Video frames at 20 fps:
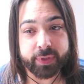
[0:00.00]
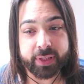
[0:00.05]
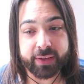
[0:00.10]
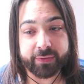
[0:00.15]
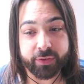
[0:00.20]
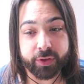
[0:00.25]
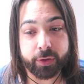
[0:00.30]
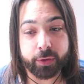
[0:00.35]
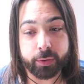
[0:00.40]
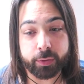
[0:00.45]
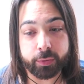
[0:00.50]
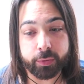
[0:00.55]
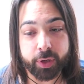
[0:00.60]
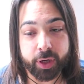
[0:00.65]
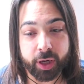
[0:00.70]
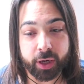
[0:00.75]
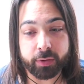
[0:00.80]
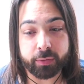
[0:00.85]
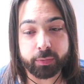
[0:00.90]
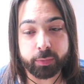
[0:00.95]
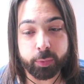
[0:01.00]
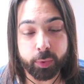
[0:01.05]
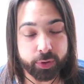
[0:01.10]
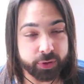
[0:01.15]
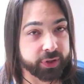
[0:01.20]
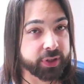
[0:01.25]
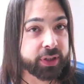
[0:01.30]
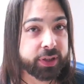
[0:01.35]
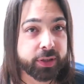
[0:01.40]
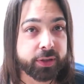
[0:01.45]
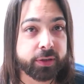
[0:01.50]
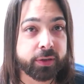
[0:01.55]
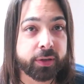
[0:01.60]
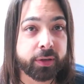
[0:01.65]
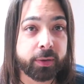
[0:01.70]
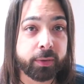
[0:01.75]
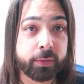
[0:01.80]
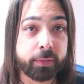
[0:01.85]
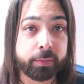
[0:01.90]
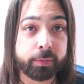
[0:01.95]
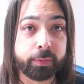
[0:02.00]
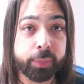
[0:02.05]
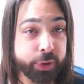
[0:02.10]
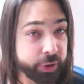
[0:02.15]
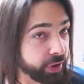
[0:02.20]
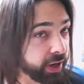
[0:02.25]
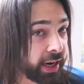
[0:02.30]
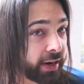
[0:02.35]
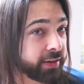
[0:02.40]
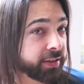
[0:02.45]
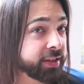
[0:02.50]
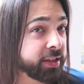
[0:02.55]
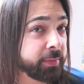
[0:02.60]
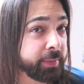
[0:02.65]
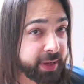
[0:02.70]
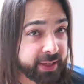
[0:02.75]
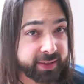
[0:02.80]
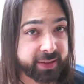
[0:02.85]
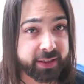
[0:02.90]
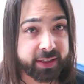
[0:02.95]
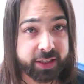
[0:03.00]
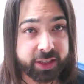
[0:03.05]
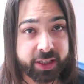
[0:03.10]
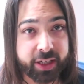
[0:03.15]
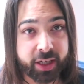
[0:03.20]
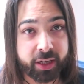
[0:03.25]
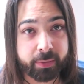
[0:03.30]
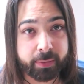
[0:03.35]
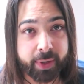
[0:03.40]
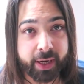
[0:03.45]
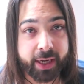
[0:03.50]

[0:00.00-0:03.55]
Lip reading: if you want to put your hair into the best condition it can